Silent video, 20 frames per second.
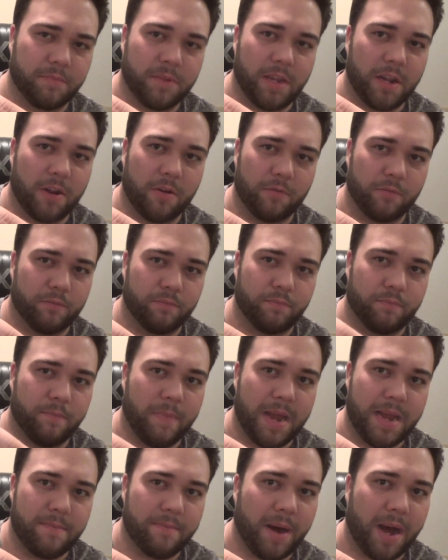you know,
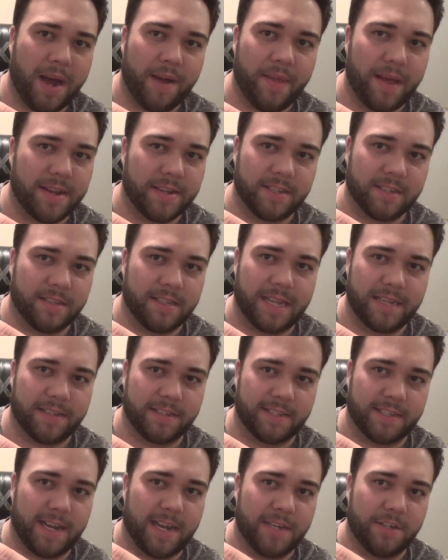made by, that
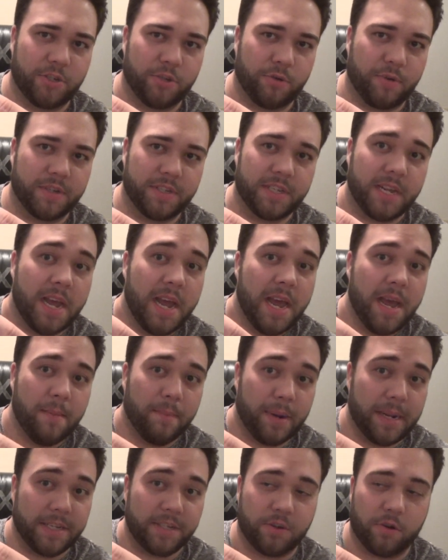design choice,
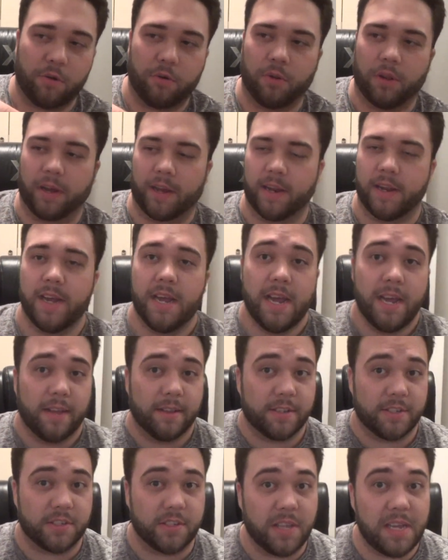but he's cool looking.
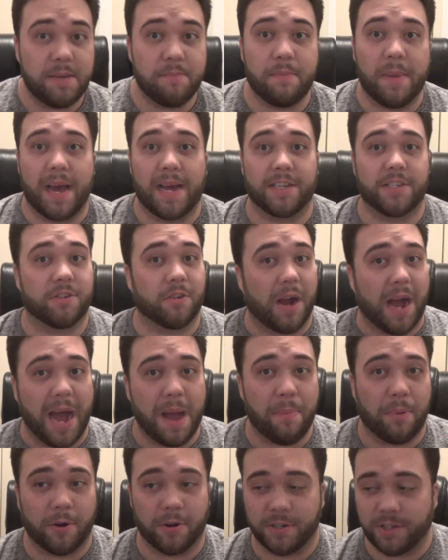The Sleep Master,
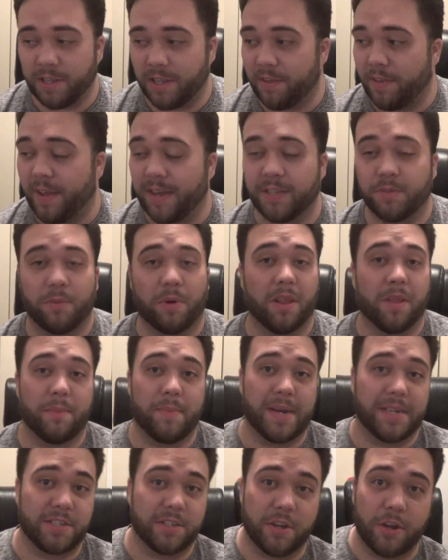I personally think, is one of the
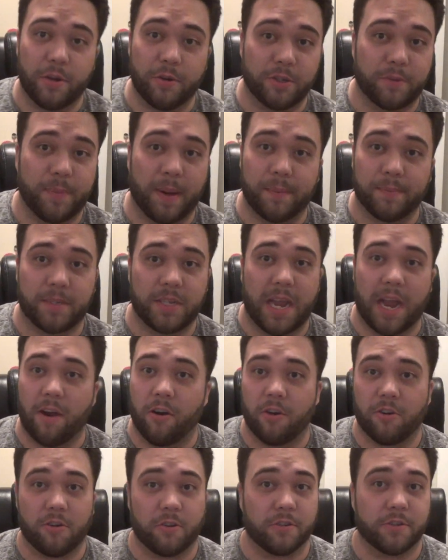best Goosebumps
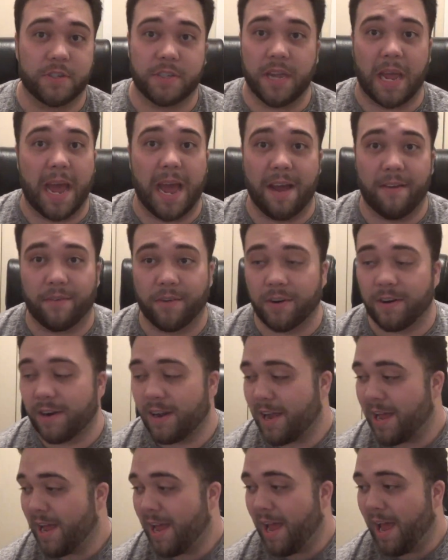characters ever.
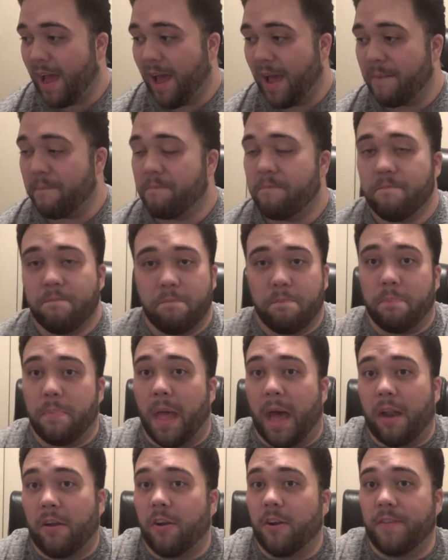
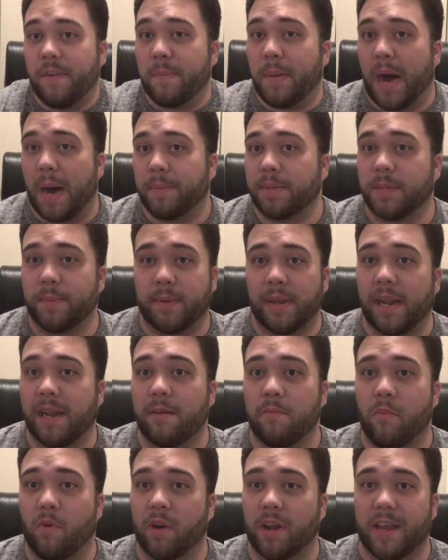I don't know if he pops up in
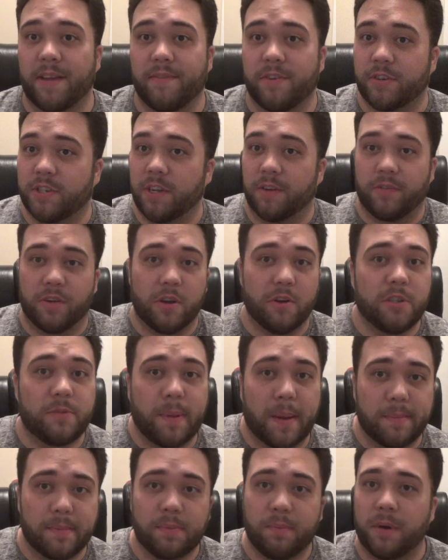any more Give Yourself
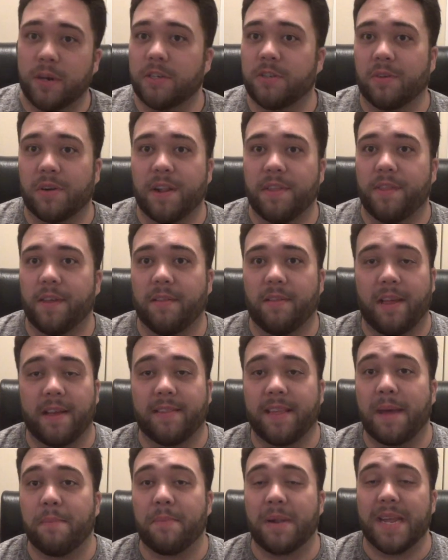Goosebumps books or anything
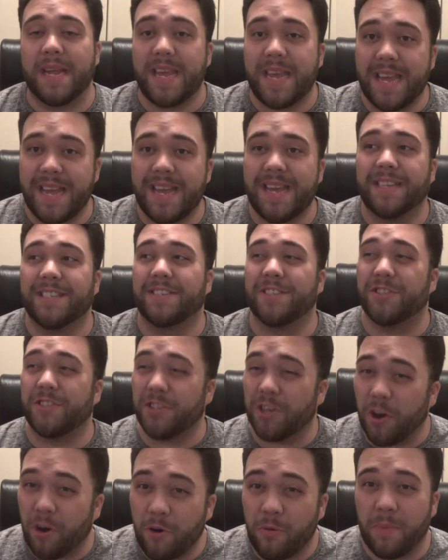like that, but he is
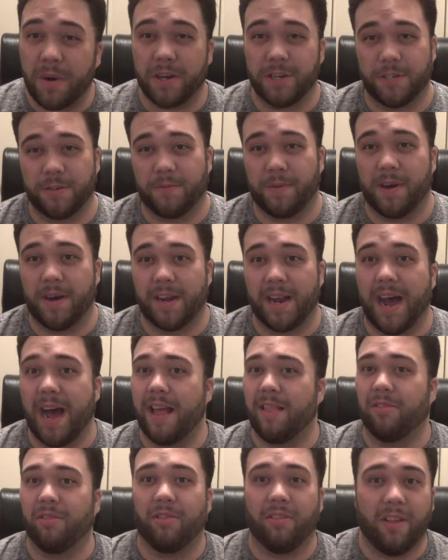so much fun.
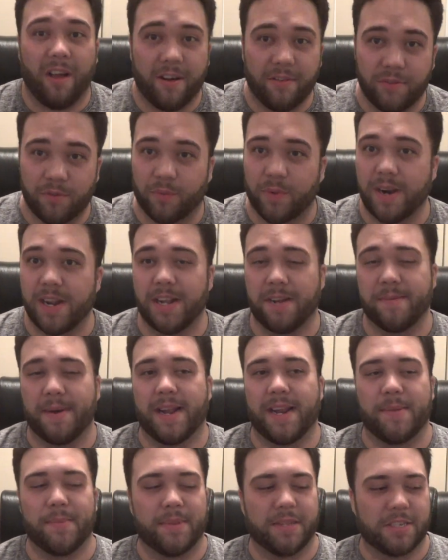I loved reading
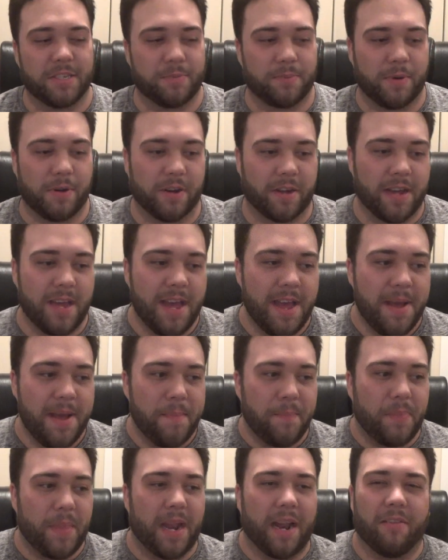about him in this book,
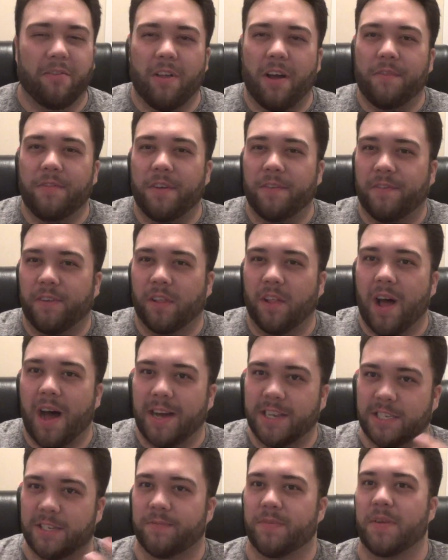and I love the
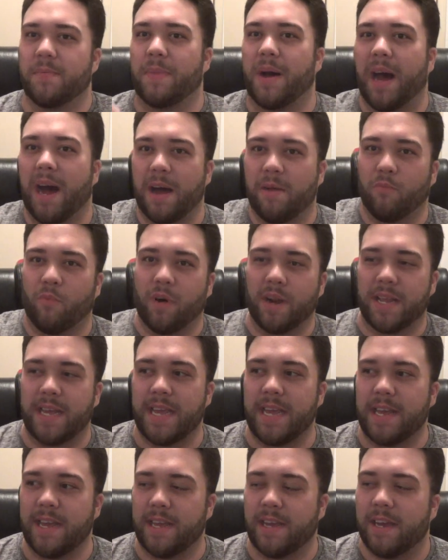philosophy behind what
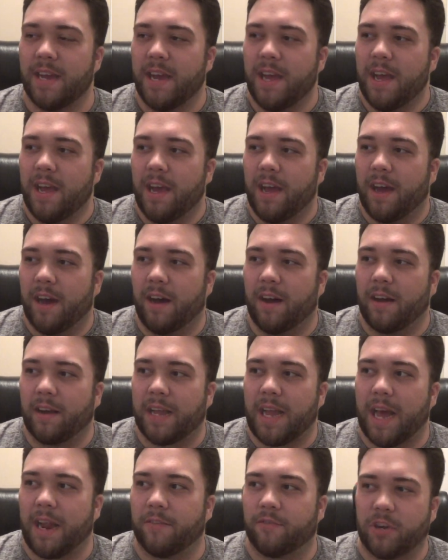he
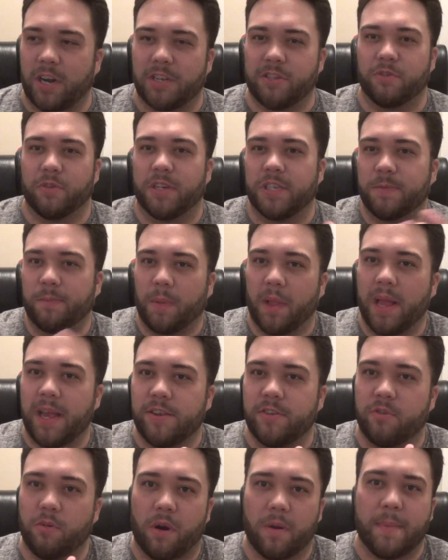kind of tries to
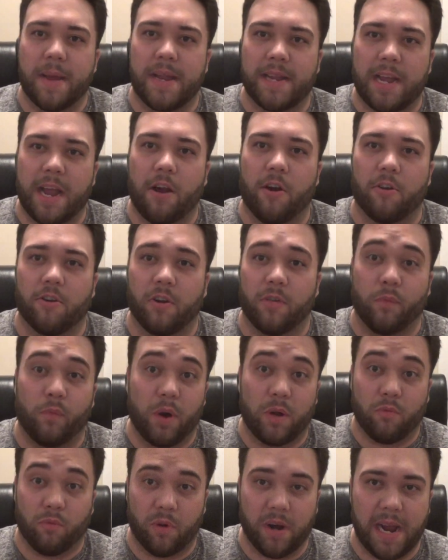explain to our main character of
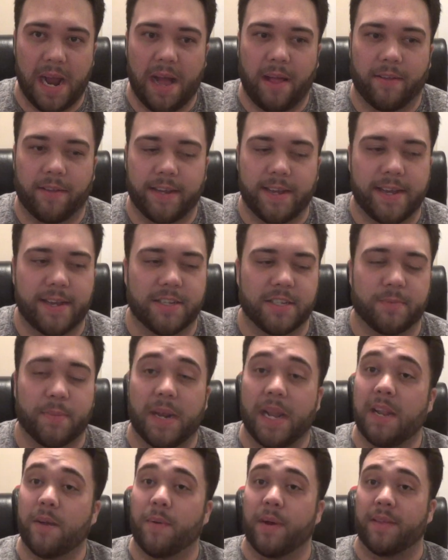what reality is.
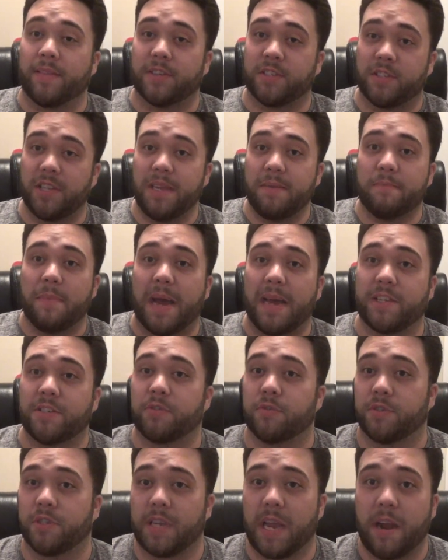But anyway, the Sleep
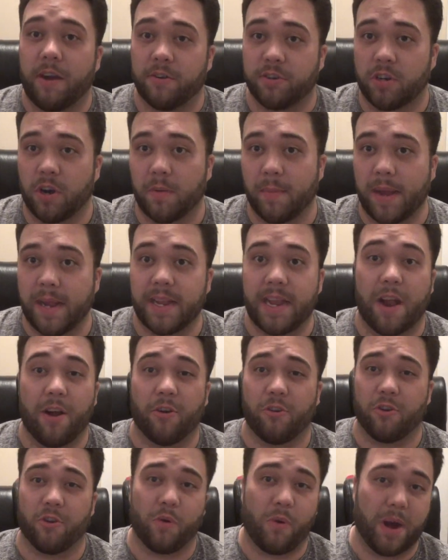Master scares our main
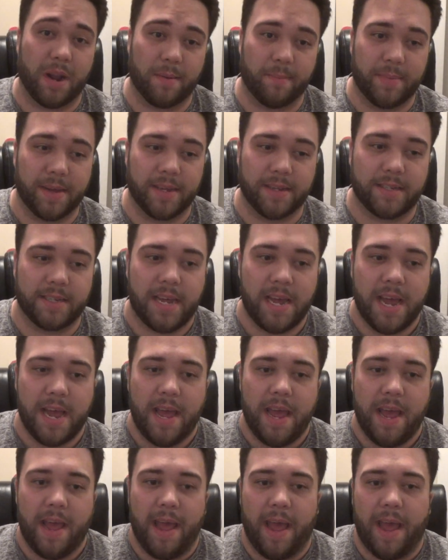character quite a bit,
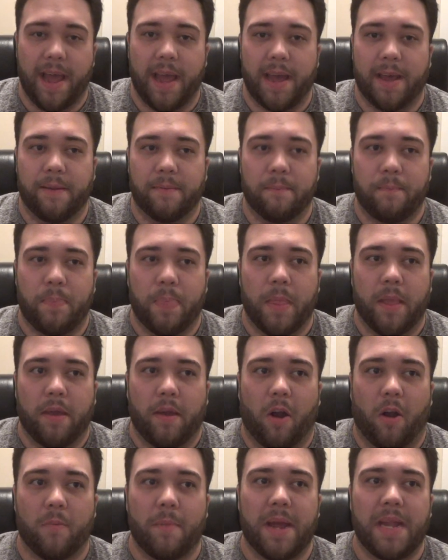and
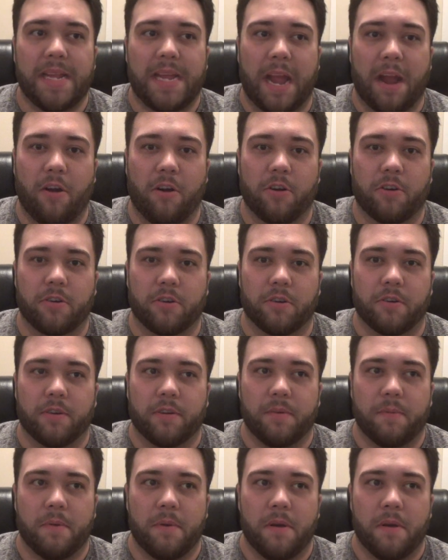our main character